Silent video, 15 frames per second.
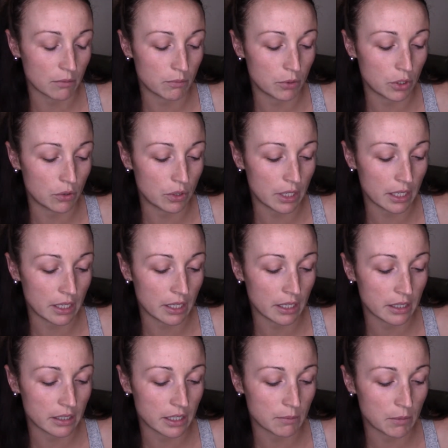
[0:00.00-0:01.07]
Beauty
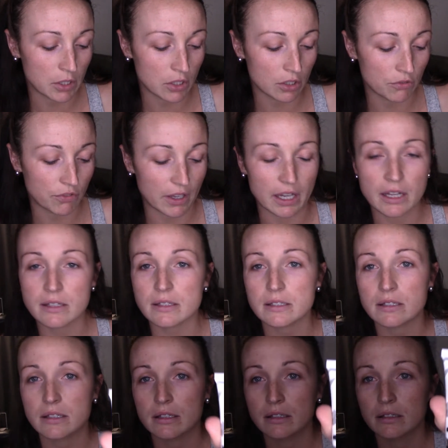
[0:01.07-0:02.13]
Gimme Good Face.